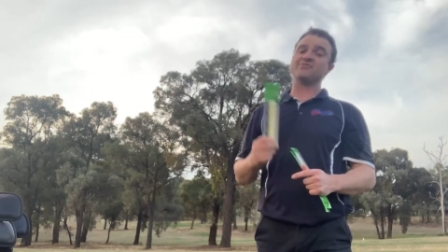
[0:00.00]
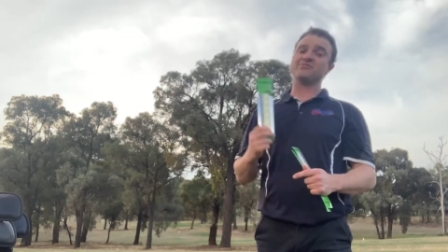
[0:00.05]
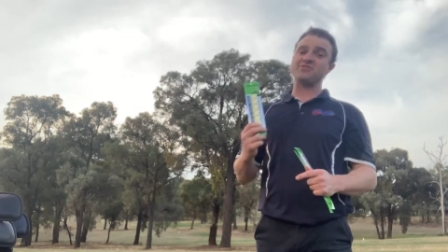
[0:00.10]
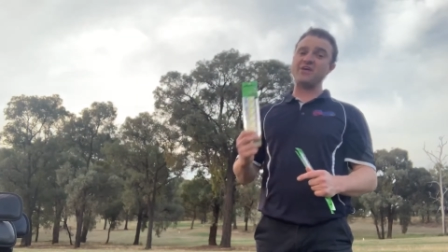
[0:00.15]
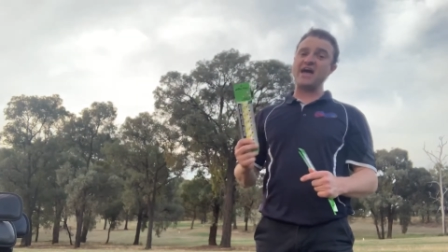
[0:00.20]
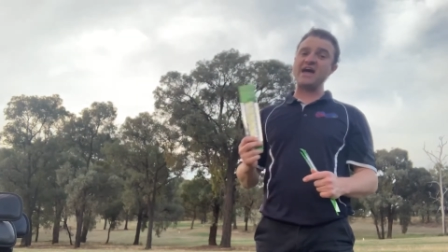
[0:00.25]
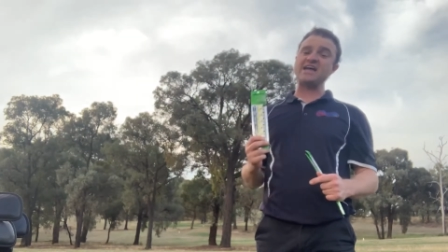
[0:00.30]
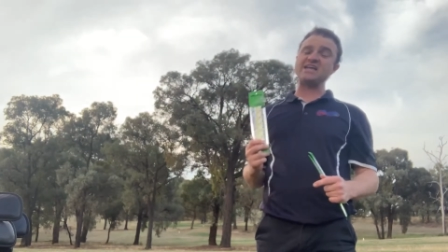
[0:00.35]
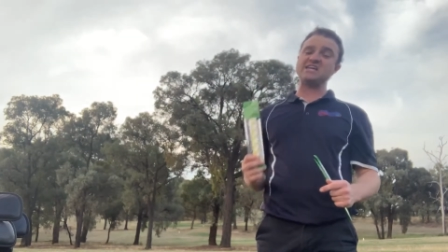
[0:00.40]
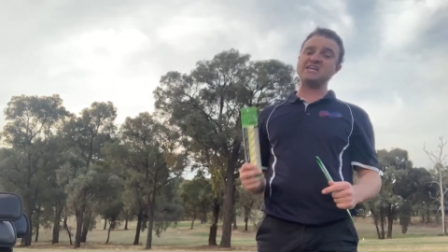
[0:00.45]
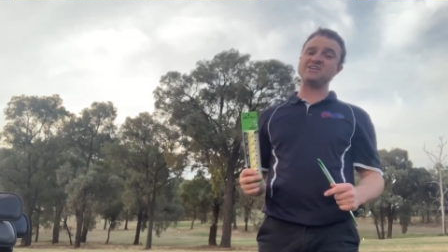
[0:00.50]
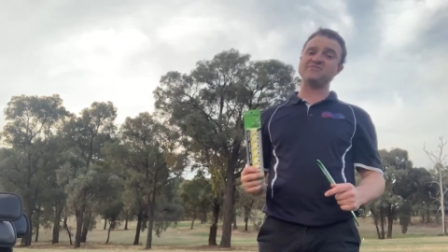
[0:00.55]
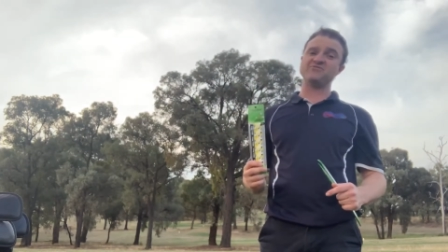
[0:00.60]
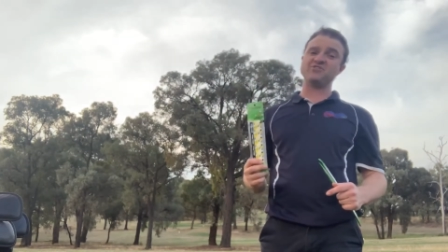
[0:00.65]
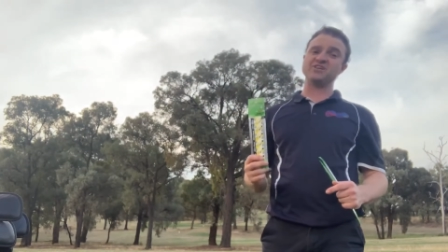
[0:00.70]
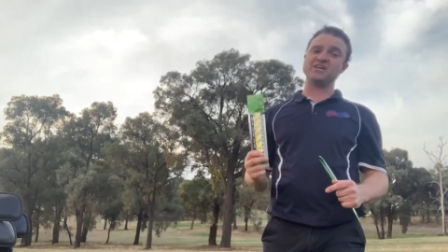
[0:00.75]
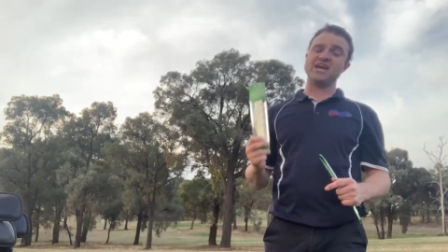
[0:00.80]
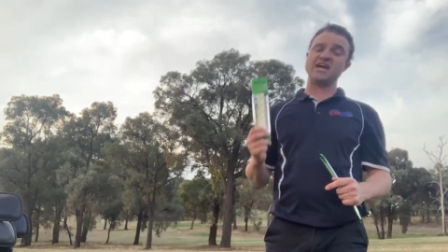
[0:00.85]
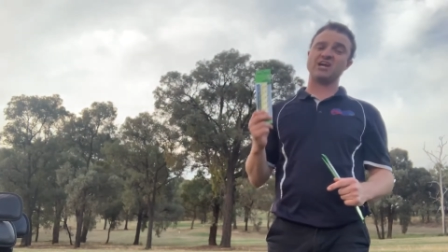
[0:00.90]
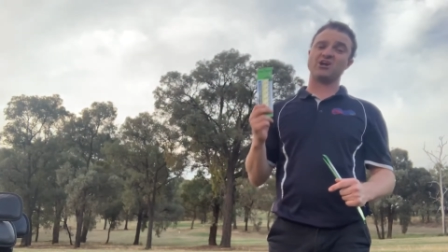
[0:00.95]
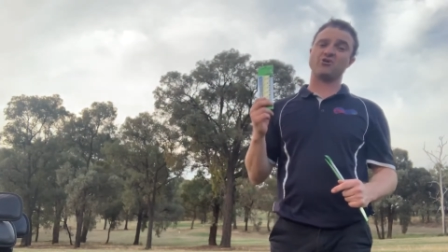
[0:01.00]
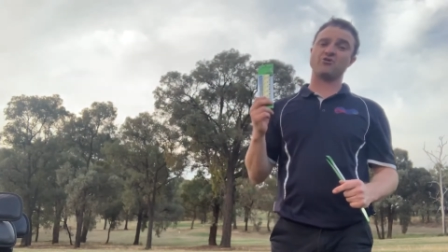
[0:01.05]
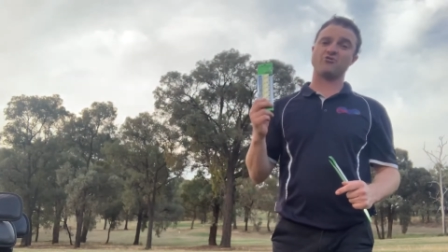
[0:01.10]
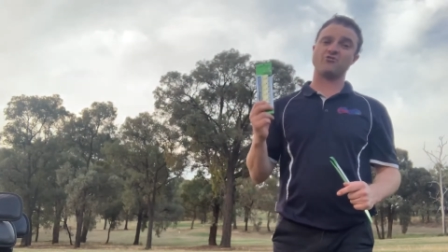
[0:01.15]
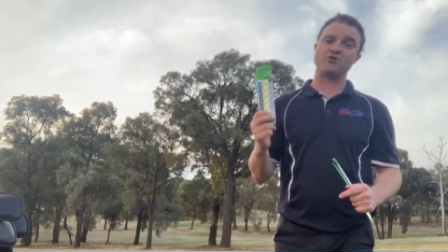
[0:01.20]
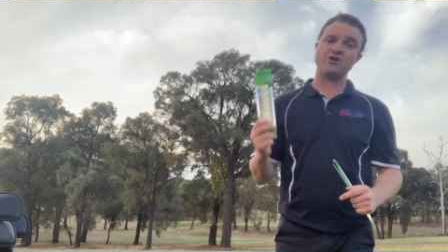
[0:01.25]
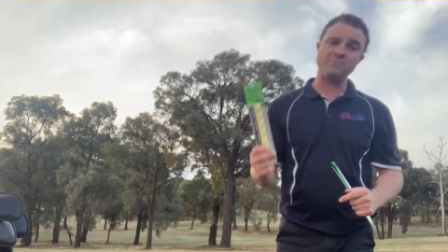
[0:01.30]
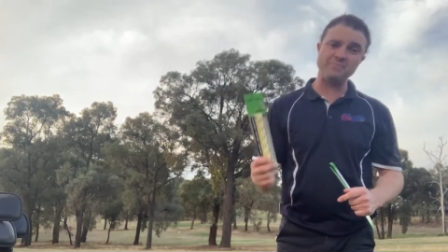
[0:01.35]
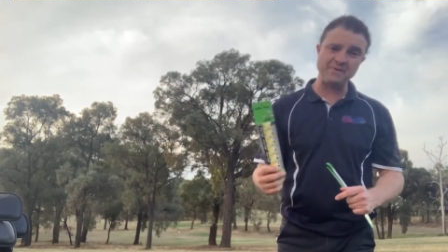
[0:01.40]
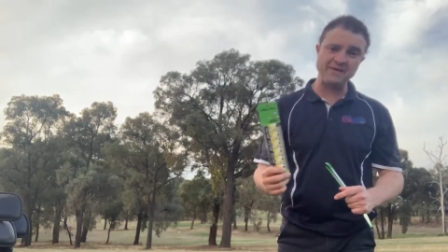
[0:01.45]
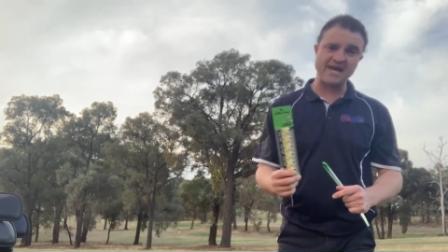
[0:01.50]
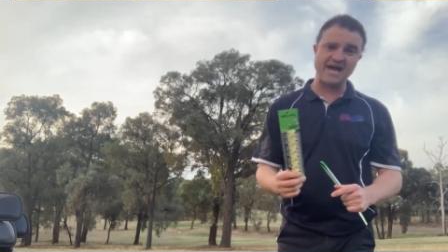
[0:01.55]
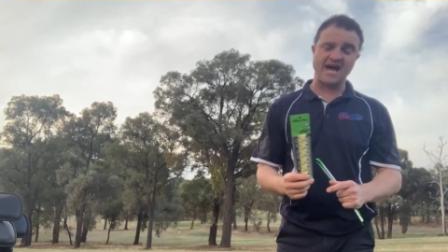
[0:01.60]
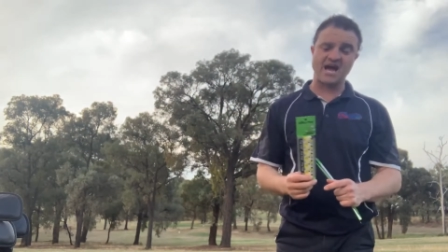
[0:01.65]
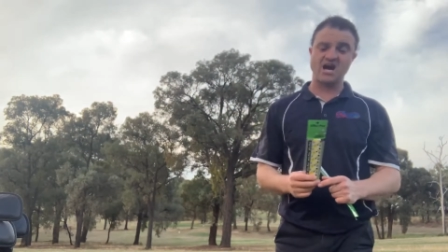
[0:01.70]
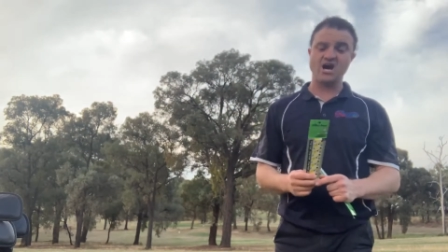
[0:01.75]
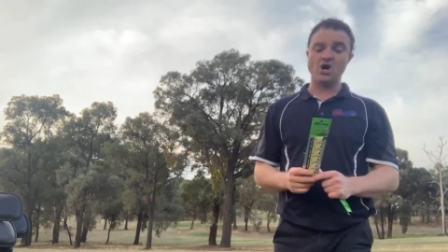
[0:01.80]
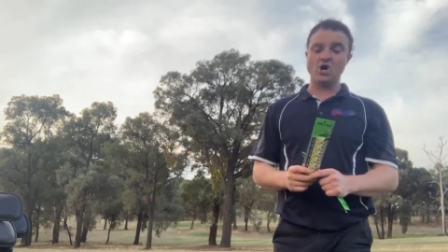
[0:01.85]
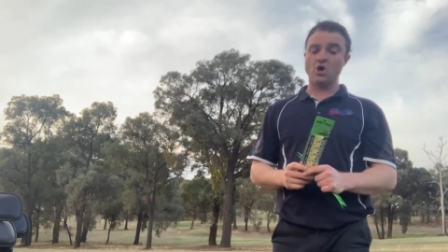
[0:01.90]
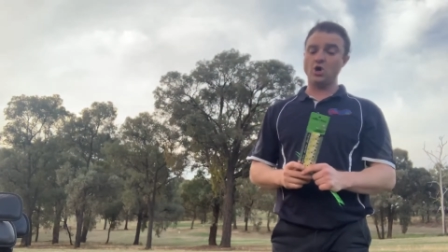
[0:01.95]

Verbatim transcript: they even get grippier.